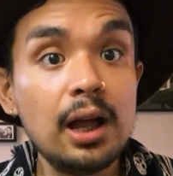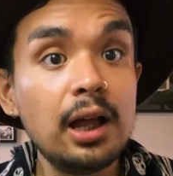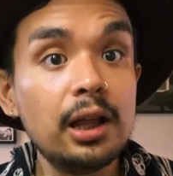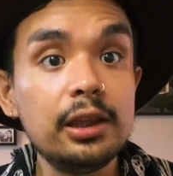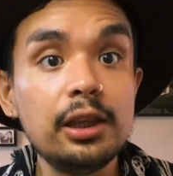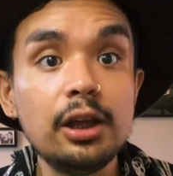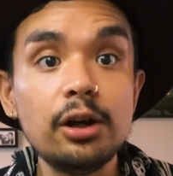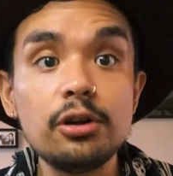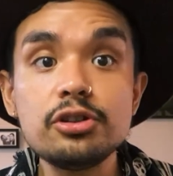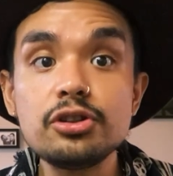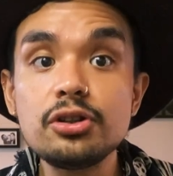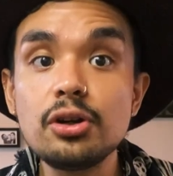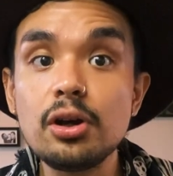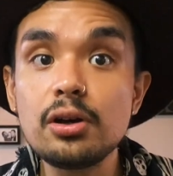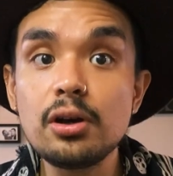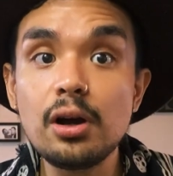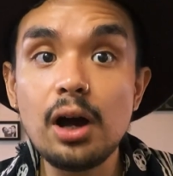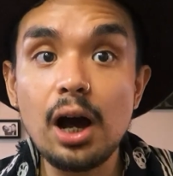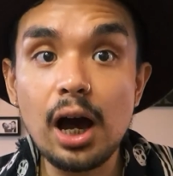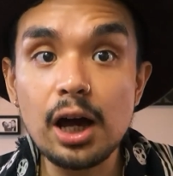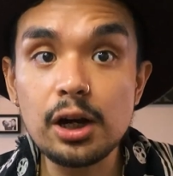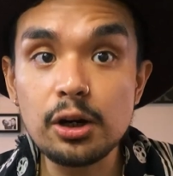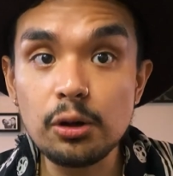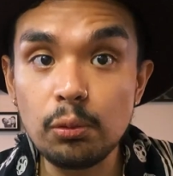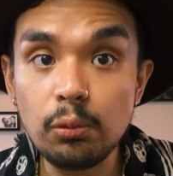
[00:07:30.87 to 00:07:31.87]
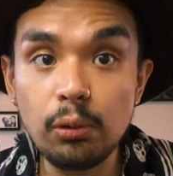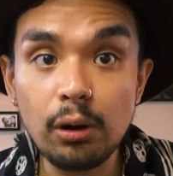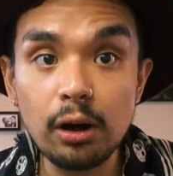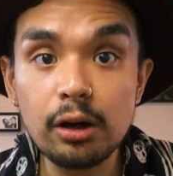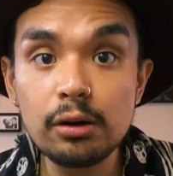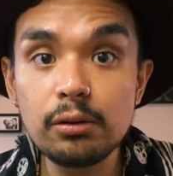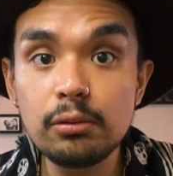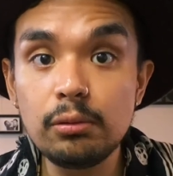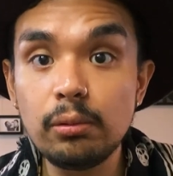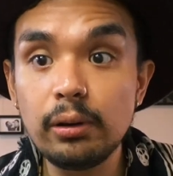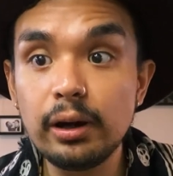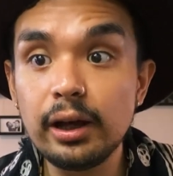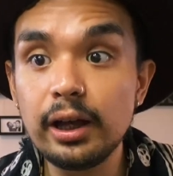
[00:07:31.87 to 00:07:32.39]
They'll show you how to work
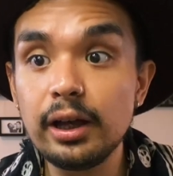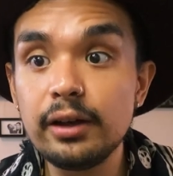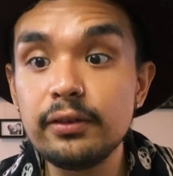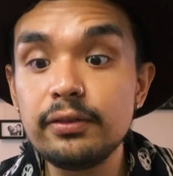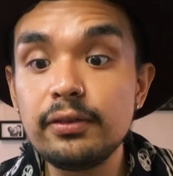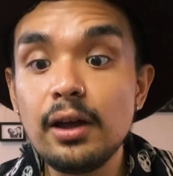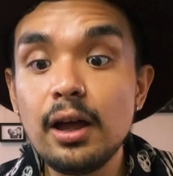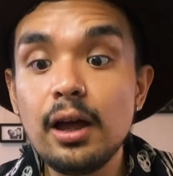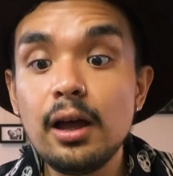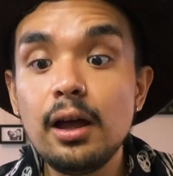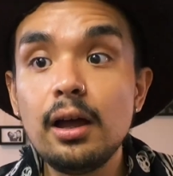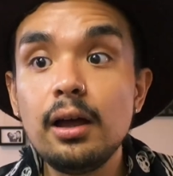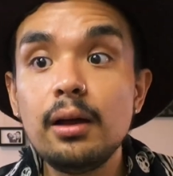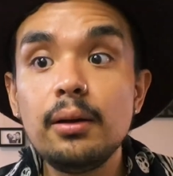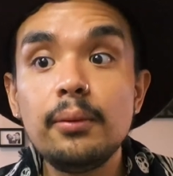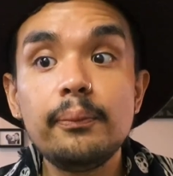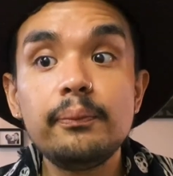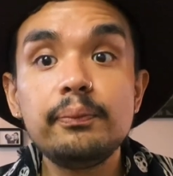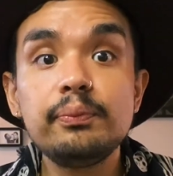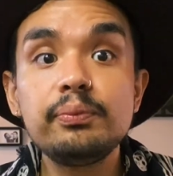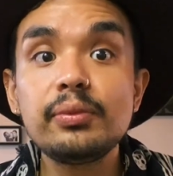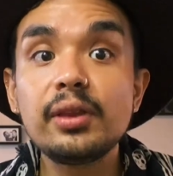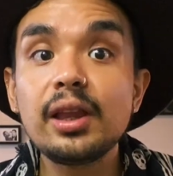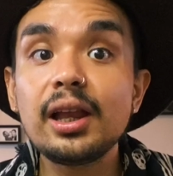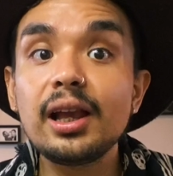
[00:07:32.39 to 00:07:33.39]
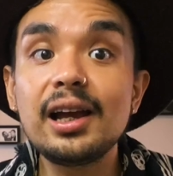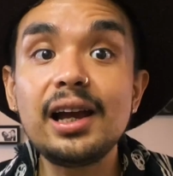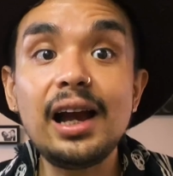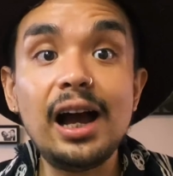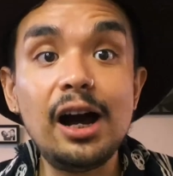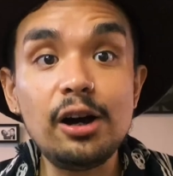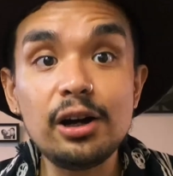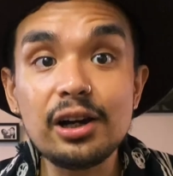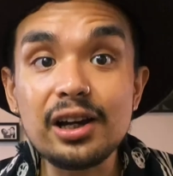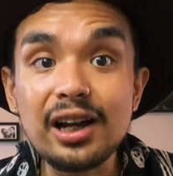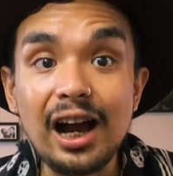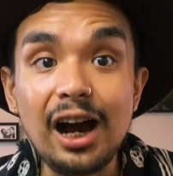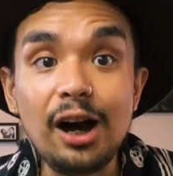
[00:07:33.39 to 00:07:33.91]
with
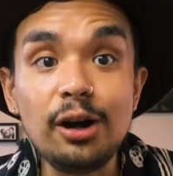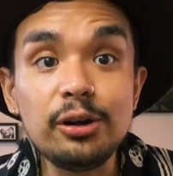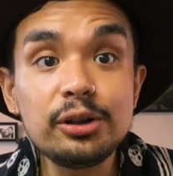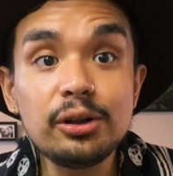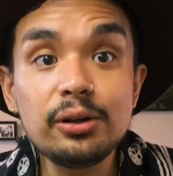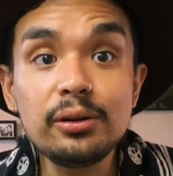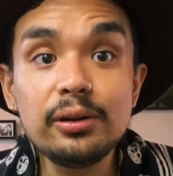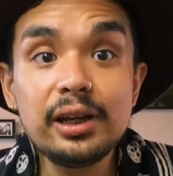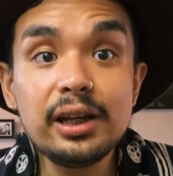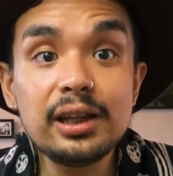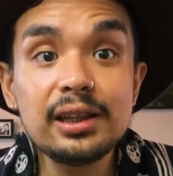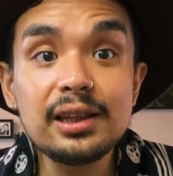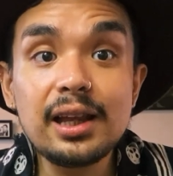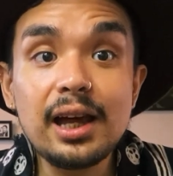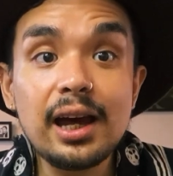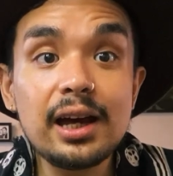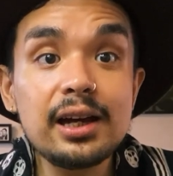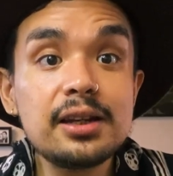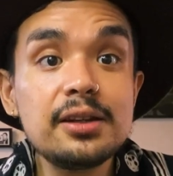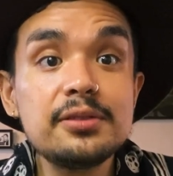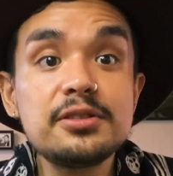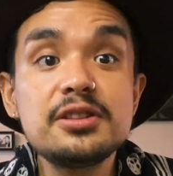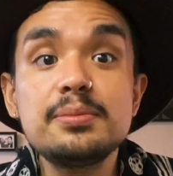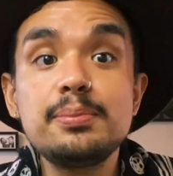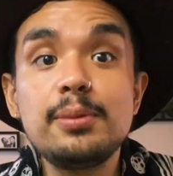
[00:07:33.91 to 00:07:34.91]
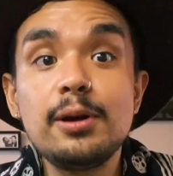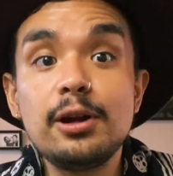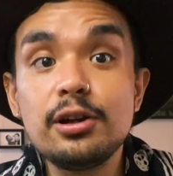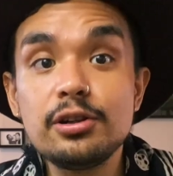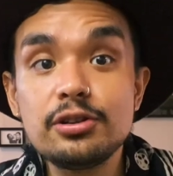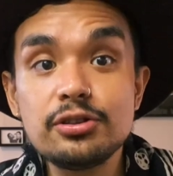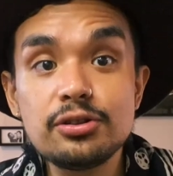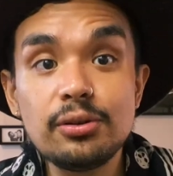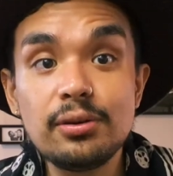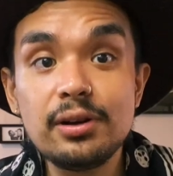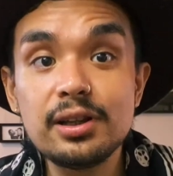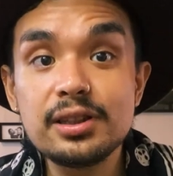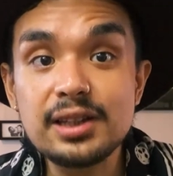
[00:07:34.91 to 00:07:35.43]
countering negative
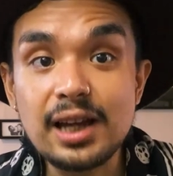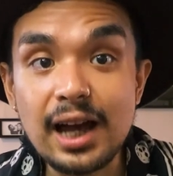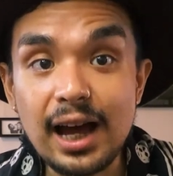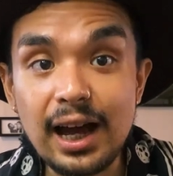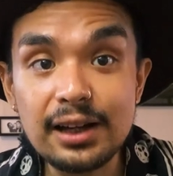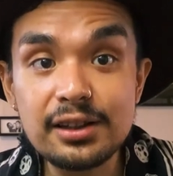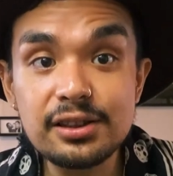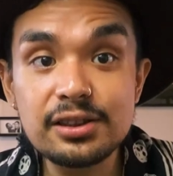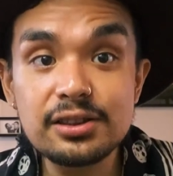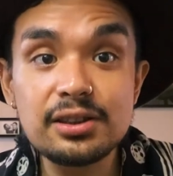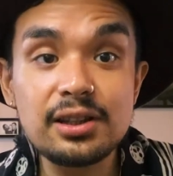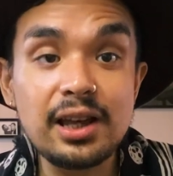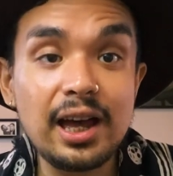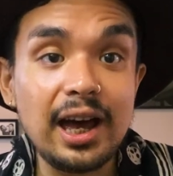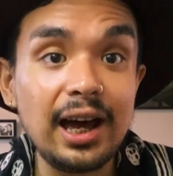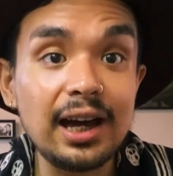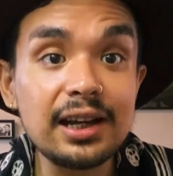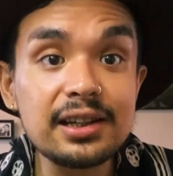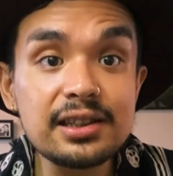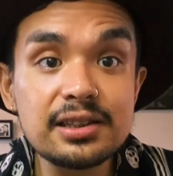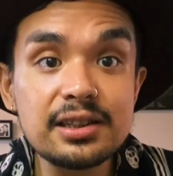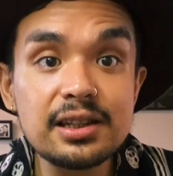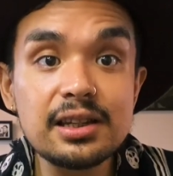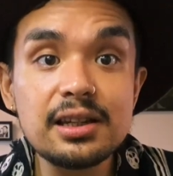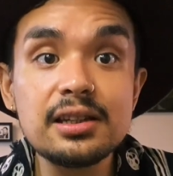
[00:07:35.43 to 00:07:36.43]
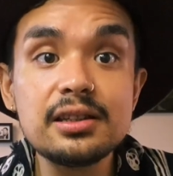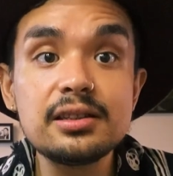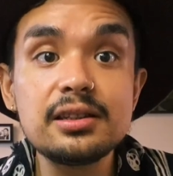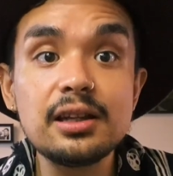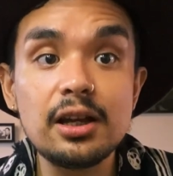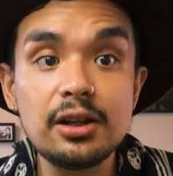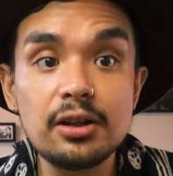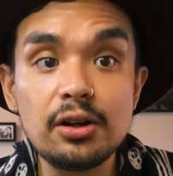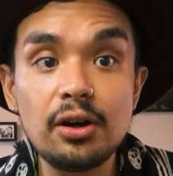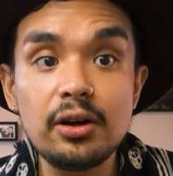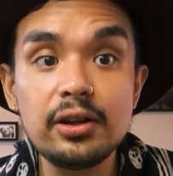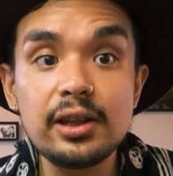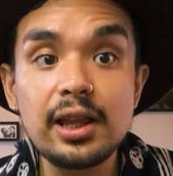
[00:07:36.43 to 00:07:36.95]
spiritual attacks, hexes and
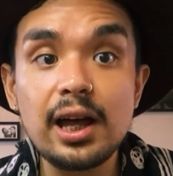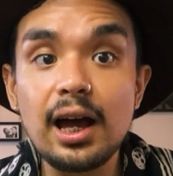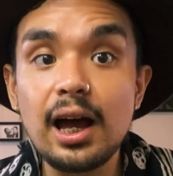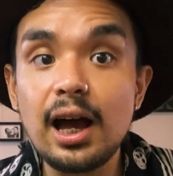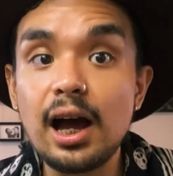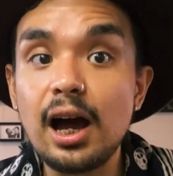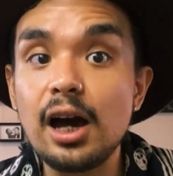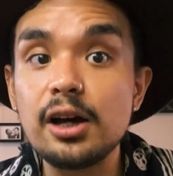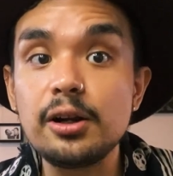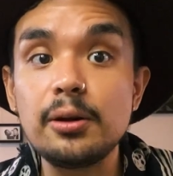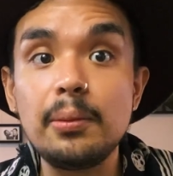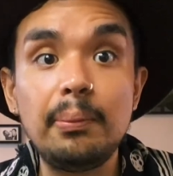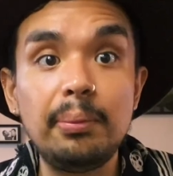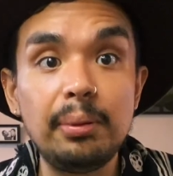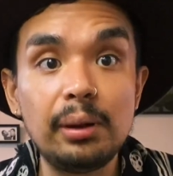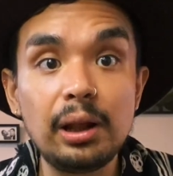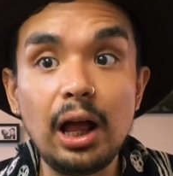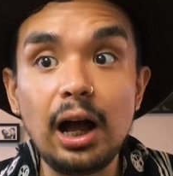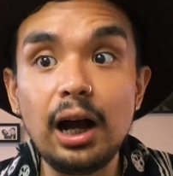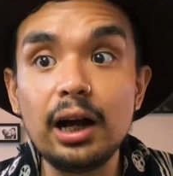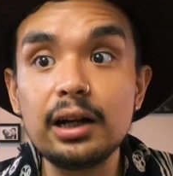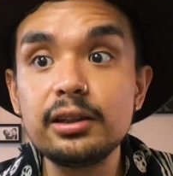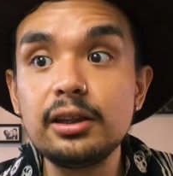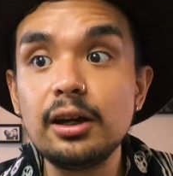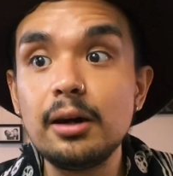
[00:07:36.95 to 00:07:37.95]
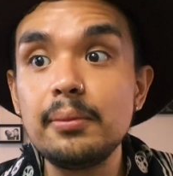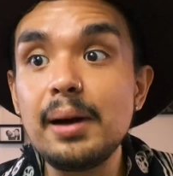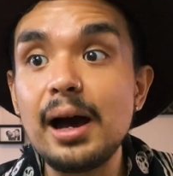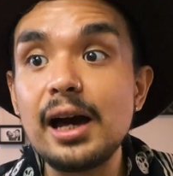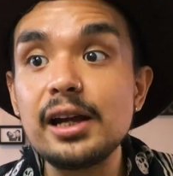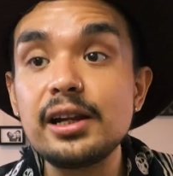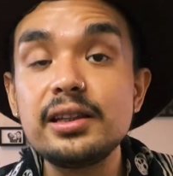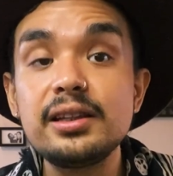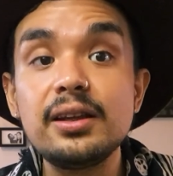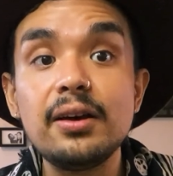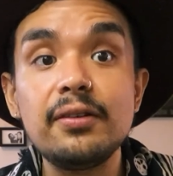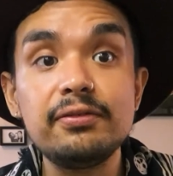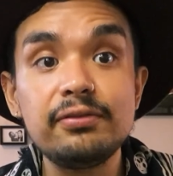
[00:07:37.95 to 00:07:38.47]
all that, how to block them, how to
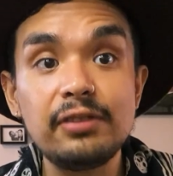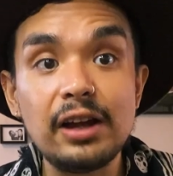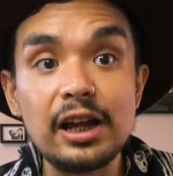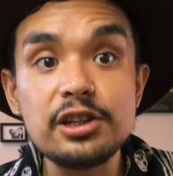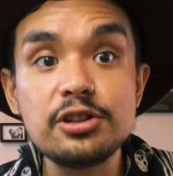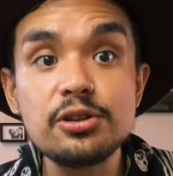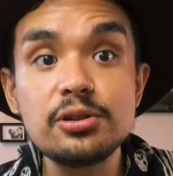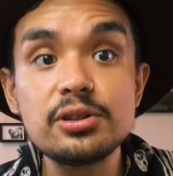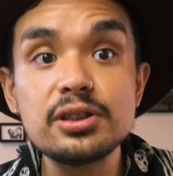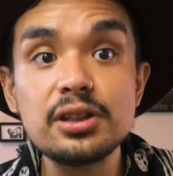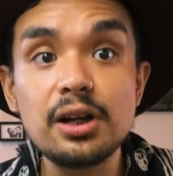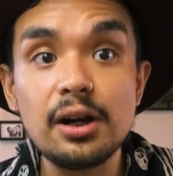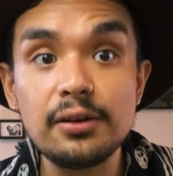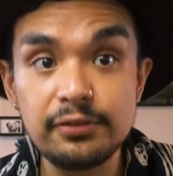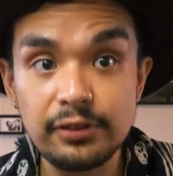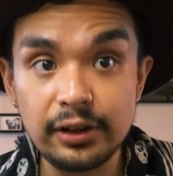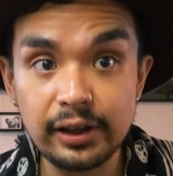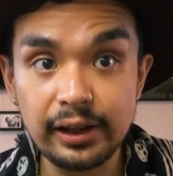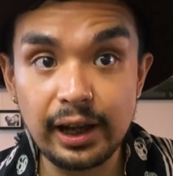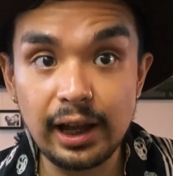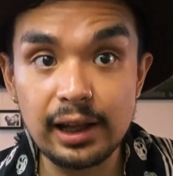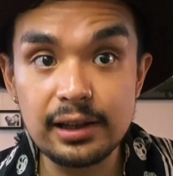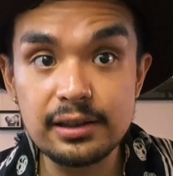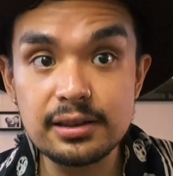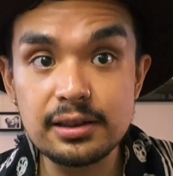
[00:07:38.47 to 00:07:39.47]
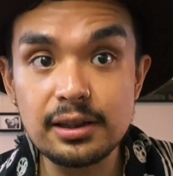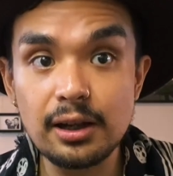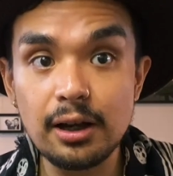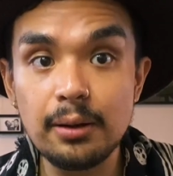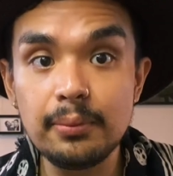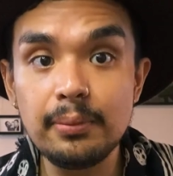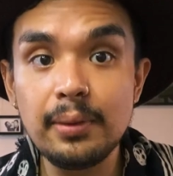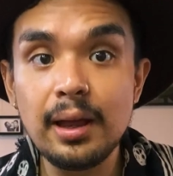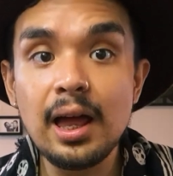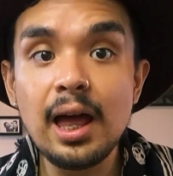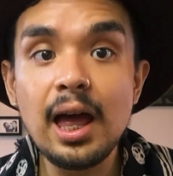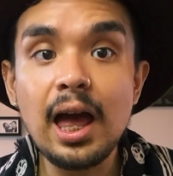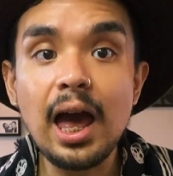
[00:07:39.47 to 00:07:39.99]
defend yourself against them.